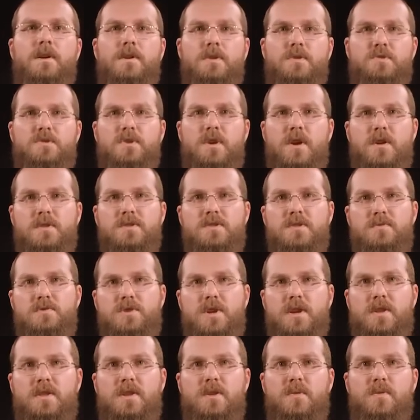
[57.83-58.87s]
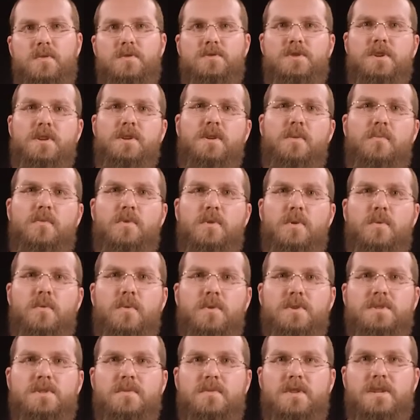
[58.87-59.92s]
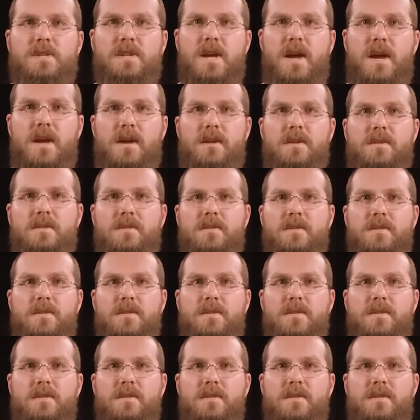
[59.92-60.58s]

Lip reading: You should also check the origin over the course of the day.